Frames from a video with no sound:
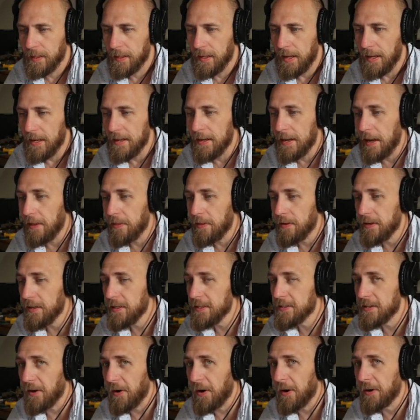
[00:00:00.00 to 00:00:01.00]
And now there
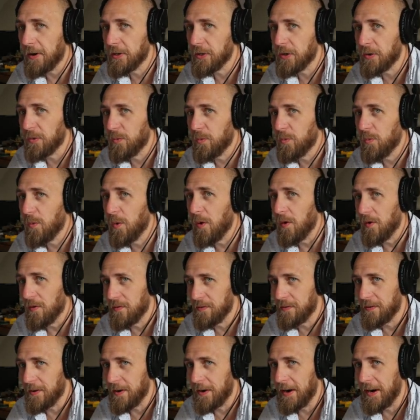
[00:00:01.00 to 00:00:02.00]
is the Archer
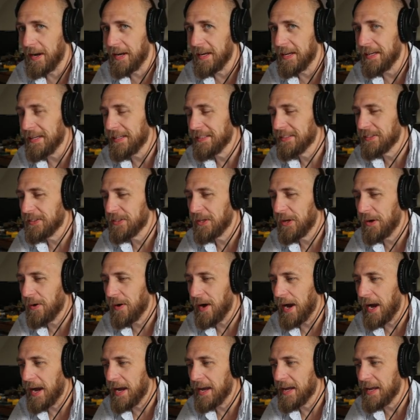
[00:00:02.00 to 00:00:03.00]
Wolf, alright, and so
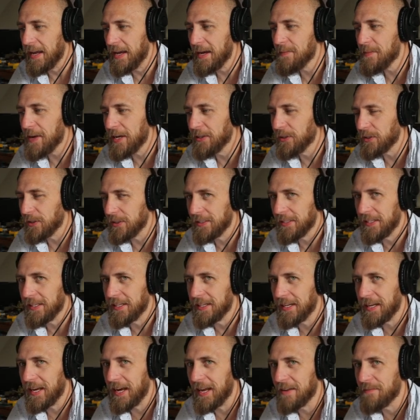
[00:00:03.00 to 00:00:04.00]
I am interested
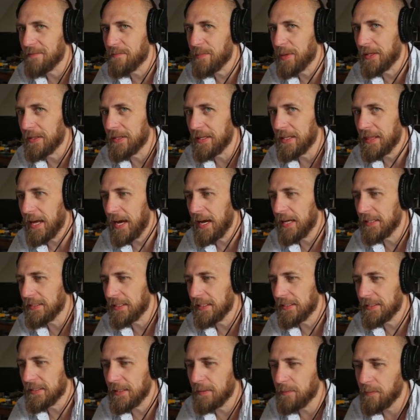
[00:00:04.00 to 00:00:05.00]
in kind of building that
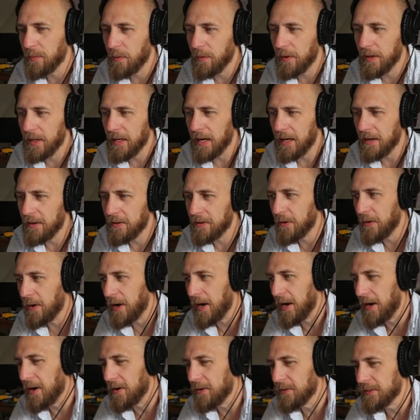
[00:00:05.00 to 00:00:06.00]
at some point. I don't know
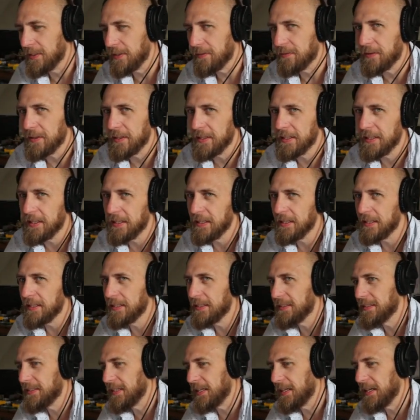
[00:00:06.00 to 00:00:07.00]
how different it
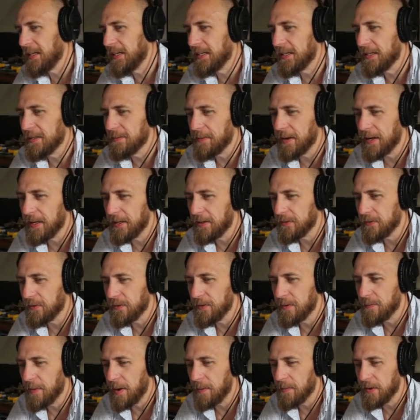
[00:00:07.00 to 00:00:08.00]
is. I don't
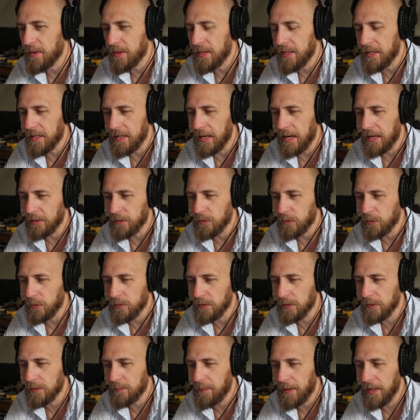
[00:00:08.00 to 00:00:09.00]
remember the actual
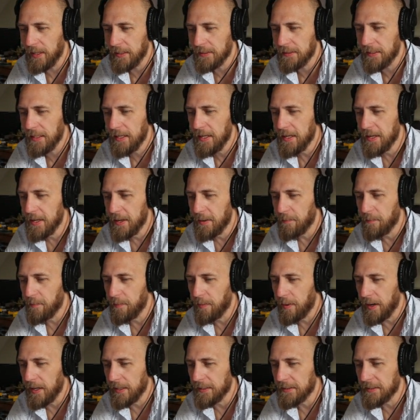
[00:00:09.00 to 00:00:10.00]
specs.
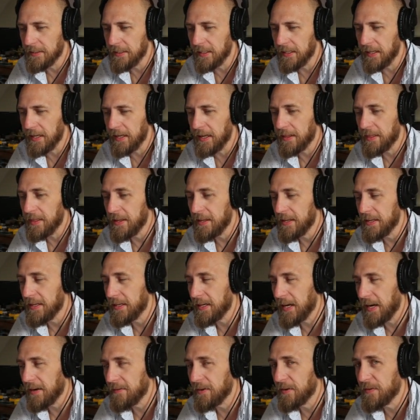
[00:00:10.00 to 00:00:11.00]
But the
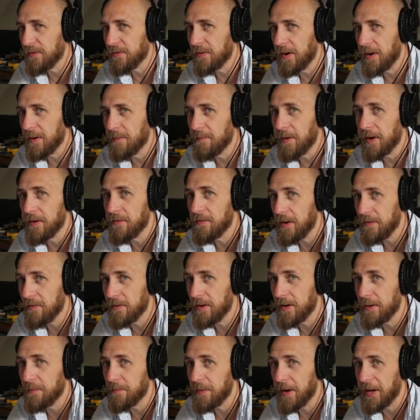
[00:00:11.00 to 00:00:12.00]
cover from my
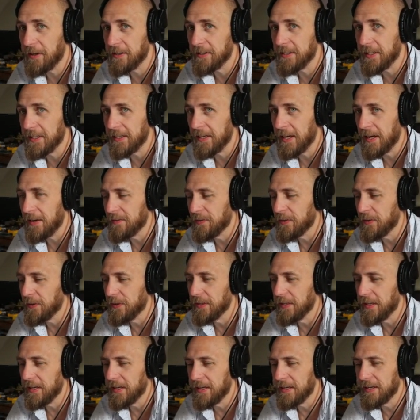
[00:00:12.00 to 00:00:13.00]
favorite Battletech
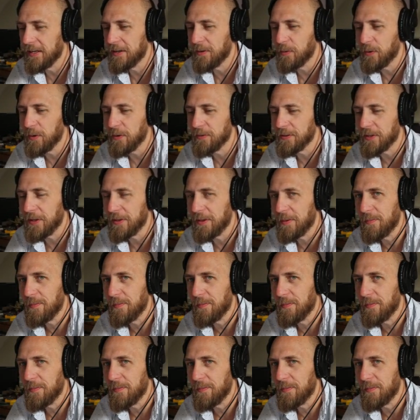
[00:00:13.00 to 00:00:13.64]
novel, Wolves on the